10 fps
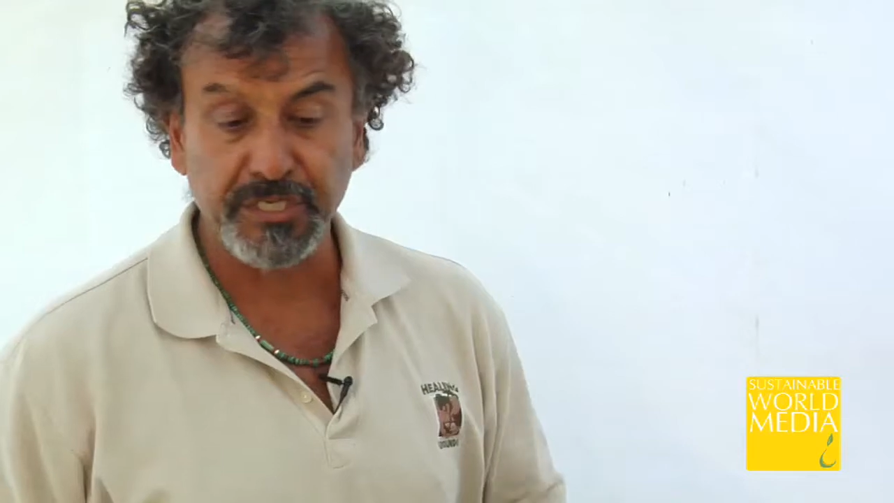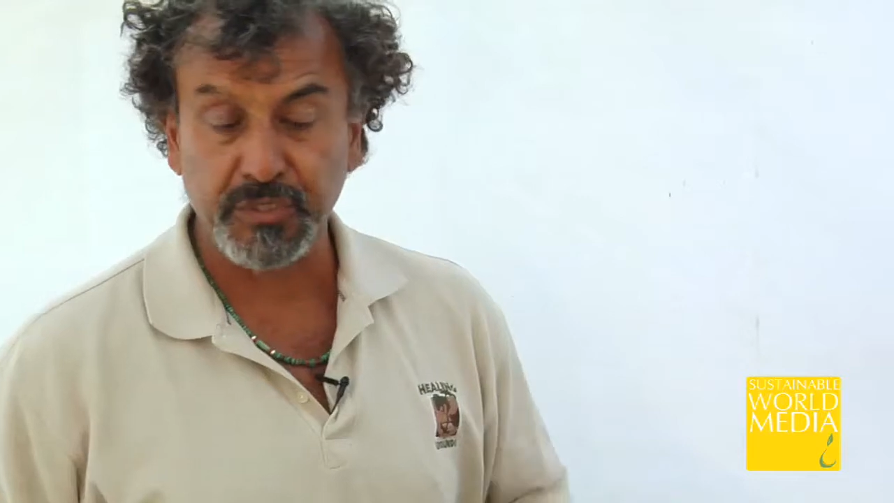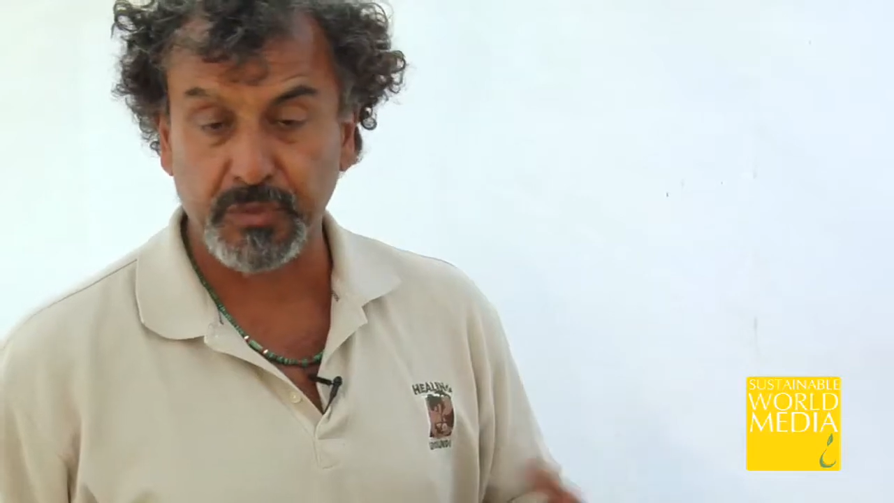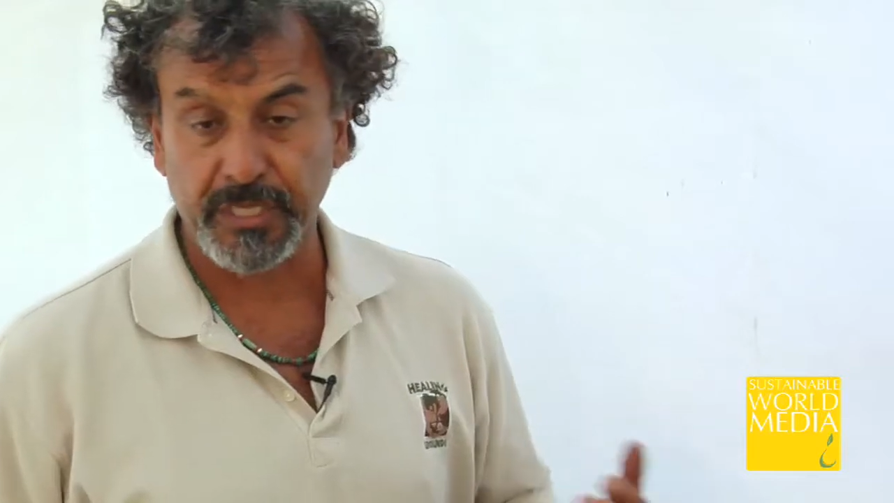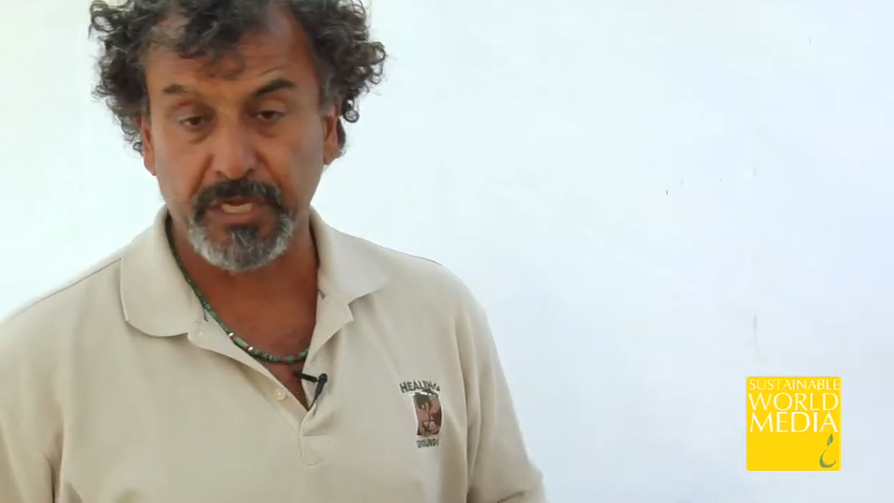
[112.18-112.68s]
is
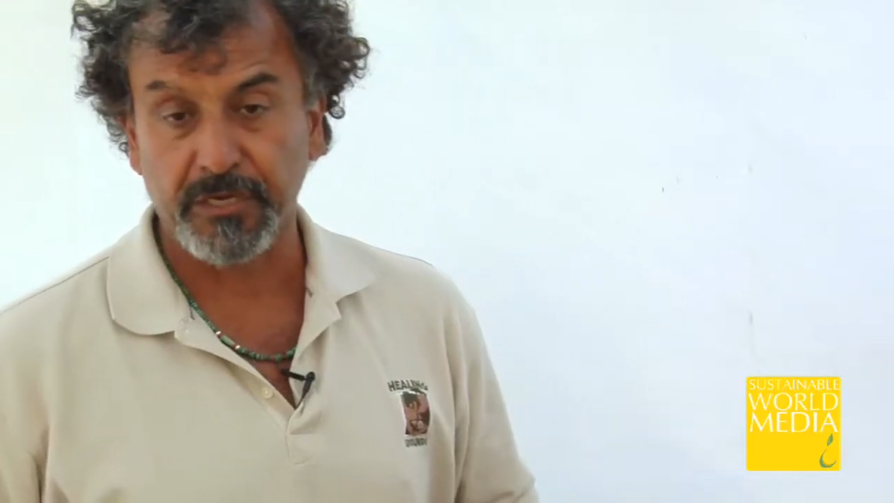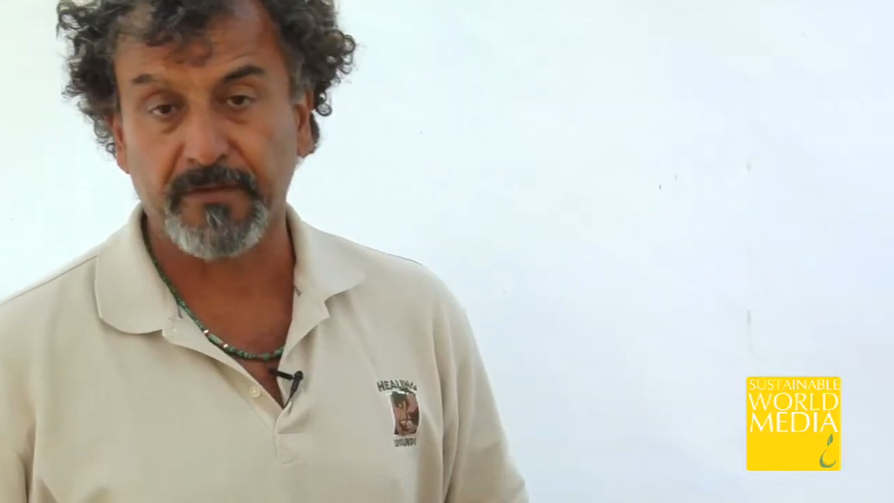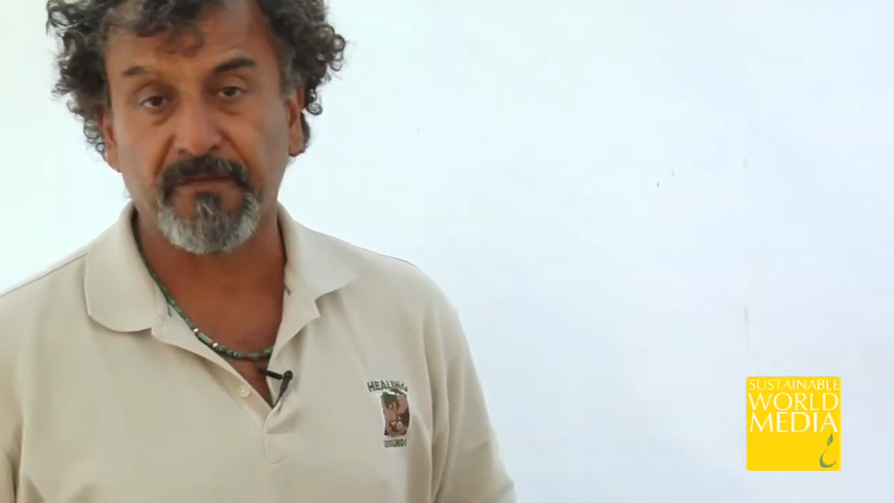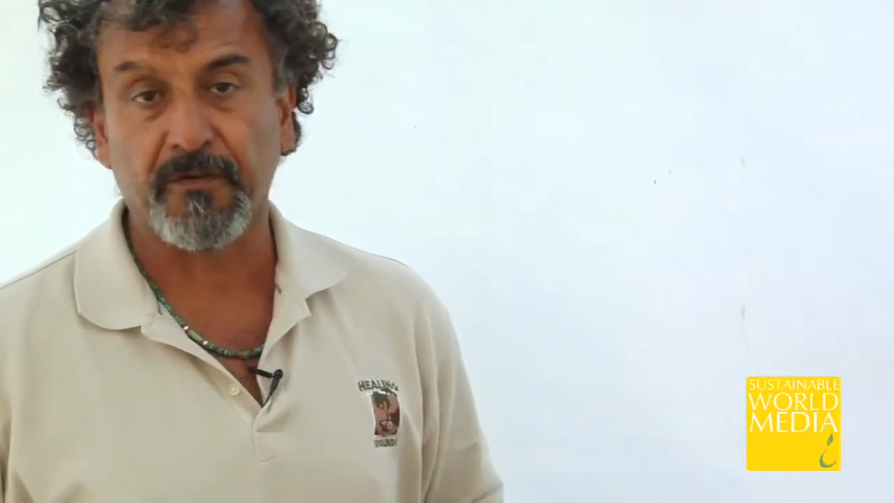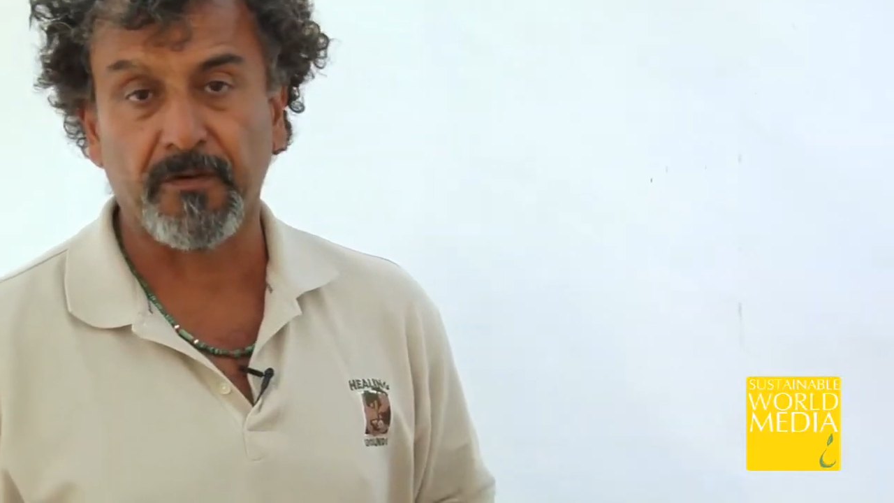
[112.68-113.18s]
really good
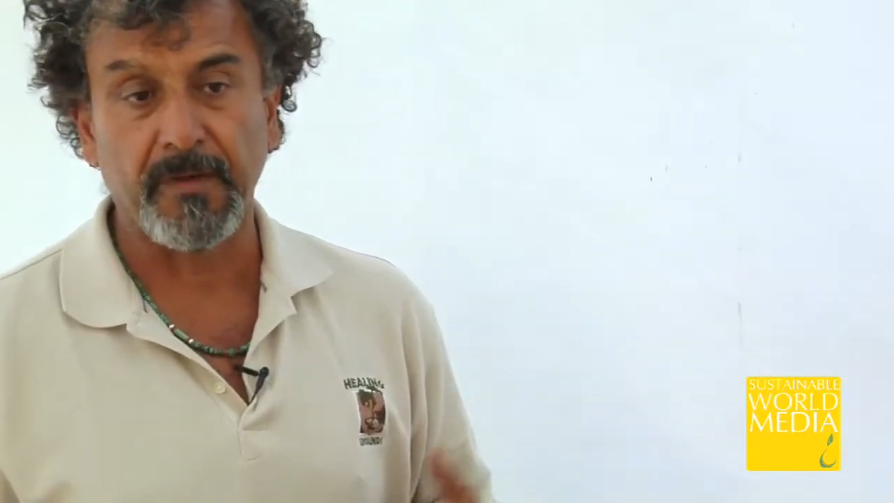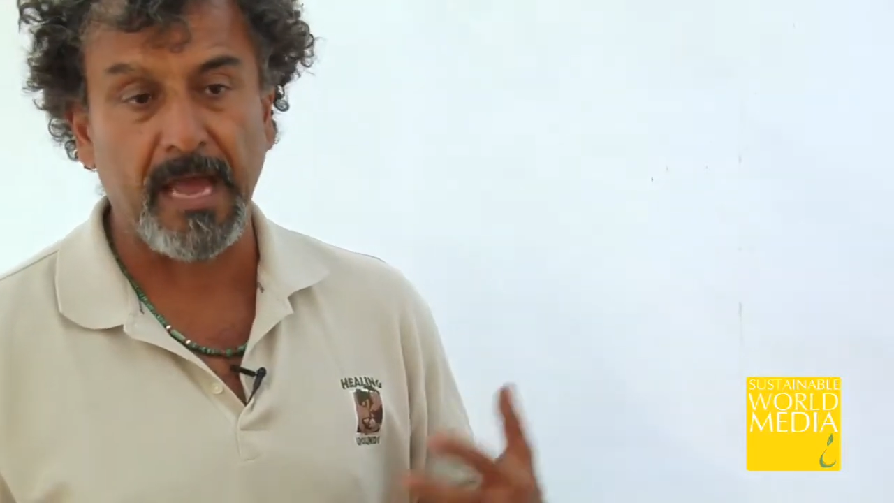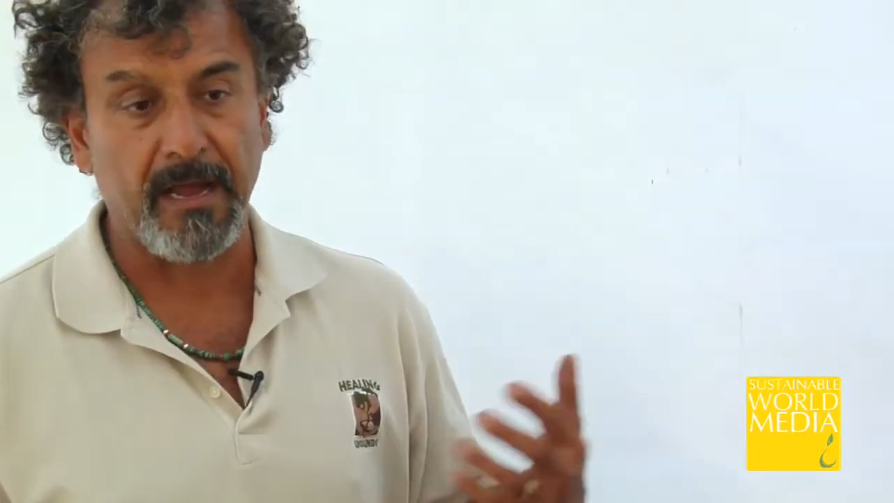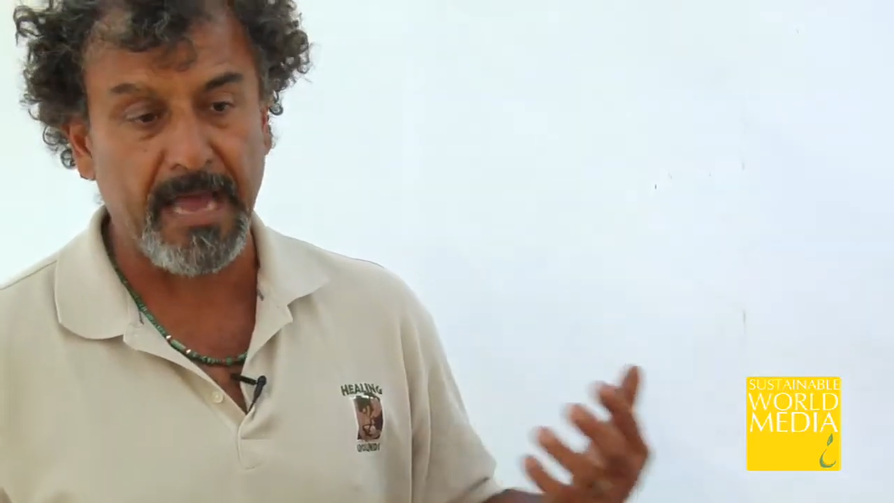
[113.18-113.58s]
for uh,